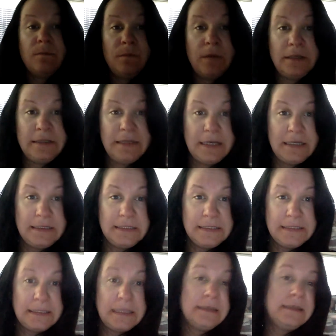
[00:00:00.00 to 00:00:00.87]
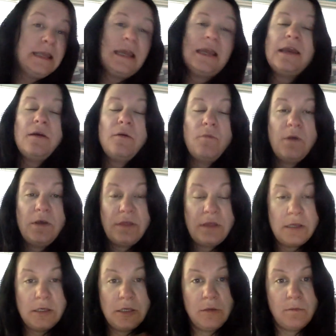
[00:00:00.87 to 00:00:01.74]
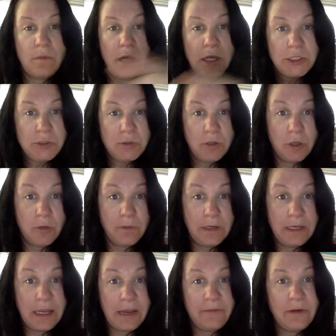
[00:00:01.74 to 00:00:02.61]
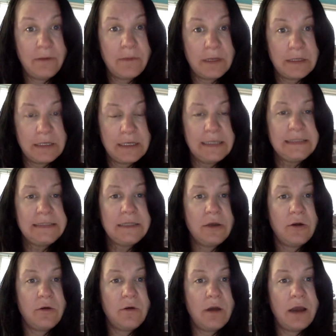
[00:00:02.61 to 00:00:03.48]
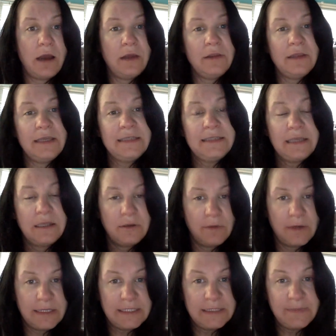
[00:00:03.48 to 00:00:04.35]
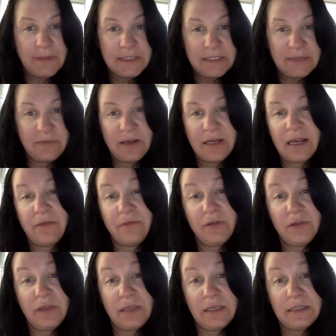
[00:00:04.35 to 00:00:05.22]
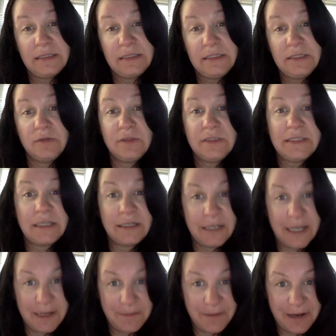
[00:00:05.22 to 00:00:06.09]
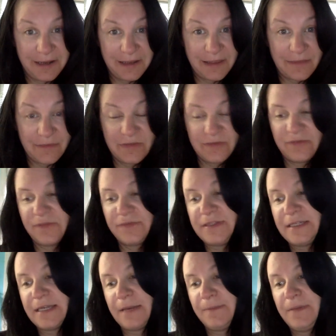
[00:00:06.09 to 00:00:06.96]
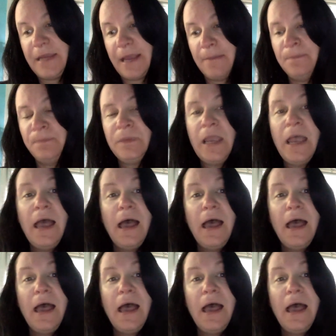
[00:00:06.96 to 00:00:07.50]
Monday to Sunday with a new module opening every Monday. So unless otherwise specified, everything is due Sunday by 11:59 p.m.